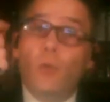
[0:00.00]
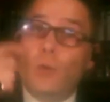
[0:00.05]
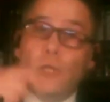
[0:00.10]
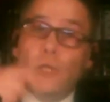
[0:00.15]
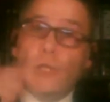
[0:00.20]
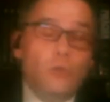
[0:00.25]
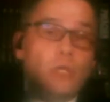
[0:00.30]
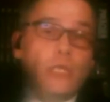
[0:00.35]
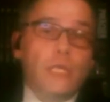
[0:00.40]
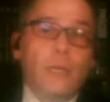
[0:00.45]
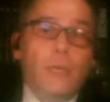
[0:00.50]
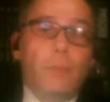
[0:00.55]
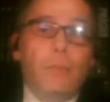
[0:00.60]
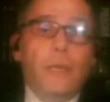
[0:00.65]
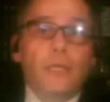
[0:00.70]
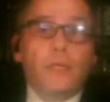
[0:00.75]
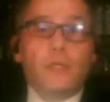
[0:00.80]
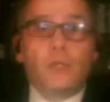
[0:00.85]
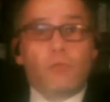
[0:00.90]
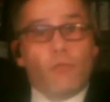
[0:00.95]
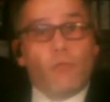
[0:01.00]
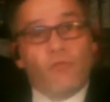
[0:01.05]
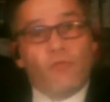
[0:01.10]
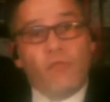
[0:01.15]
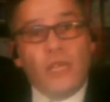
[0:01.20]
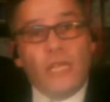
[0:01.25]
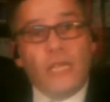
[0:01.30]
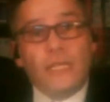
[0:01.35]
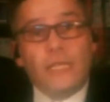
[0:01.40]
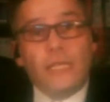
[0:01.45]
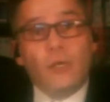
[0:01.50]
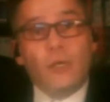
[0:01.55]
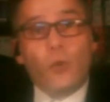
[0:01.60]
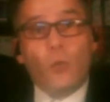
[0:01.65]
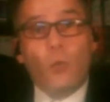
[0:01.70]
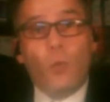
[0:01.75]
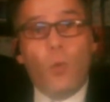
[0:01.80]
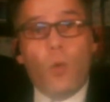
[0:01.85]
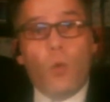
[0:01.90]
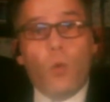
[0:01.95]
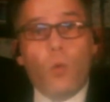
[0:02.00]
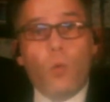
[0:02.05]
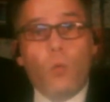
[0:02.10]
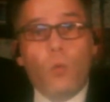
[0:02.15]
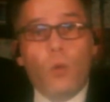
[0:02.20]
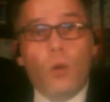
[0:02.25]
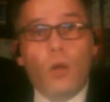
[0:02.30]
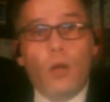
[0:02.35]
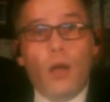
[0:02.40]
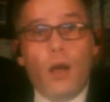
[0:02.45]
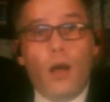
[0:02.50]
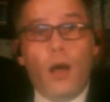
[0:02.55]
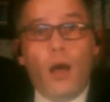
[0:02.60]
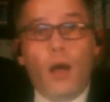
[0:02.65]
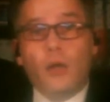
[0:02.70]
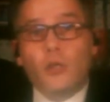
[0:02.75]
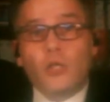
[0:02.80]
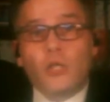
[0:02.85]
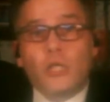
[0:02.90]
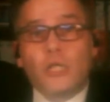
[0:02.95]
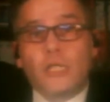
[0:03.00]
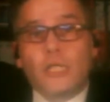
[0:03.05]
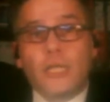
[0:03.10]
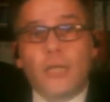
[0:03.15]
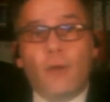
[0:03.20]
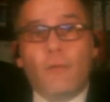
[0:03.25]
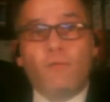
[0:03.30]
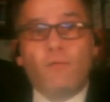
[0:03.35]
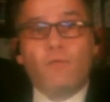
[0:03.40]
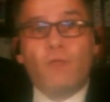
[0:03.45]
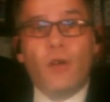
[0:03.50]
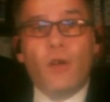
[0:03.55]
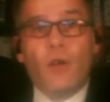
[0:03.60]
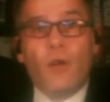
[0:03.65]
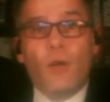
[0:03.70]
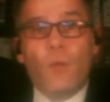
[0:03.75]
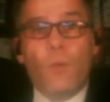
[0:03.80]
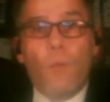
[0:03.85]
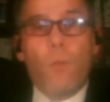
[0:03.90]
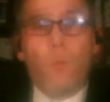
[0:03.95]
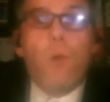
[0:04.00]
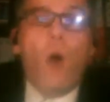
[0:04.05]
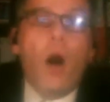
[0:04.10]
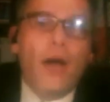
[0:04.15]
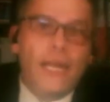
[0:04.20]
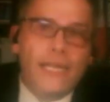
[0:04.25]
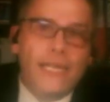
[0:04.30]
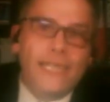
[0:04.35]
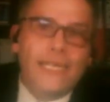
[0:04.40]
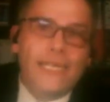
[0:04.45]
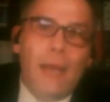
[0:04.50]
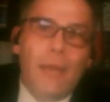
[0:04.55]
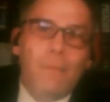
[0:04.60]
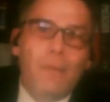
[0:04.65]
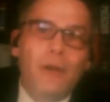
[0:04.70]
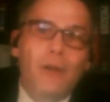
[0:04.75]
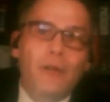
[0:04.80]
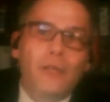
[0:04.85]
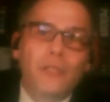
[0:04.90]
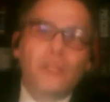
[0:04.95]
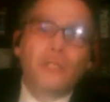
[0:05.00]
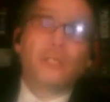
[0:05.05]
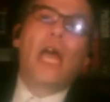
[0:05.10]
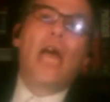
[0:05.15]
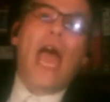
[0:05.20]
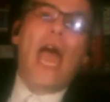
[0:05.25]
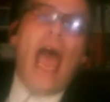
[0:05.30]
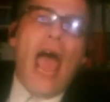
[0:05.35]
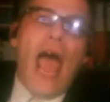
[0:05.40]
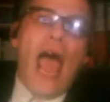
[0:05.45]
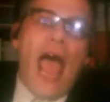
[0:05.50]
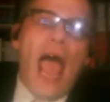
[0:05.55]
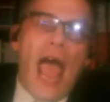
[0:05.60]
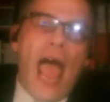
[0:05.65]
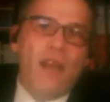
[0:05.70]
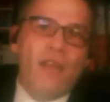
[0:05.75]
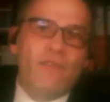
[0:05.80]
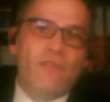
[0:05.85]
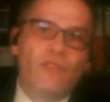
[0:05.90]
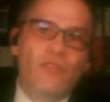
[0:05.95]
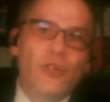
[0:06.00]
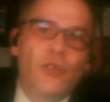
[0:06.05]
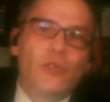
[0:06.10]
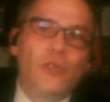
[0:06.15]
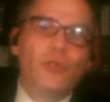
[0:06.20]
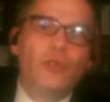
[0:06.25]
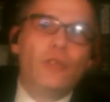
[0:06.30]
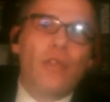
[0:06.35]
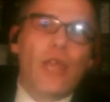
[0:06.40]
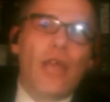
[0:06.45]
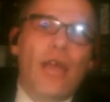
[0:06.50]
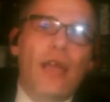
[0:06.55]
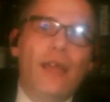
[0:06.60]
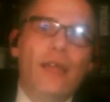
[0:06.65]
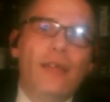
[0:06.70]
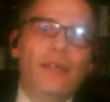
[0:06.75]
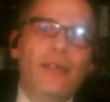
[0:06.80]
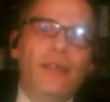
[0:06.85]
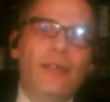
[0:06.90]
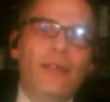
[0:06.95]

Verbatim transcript: When you see a piece of graffiti on a wall, ask yourself, why did that person have to do that?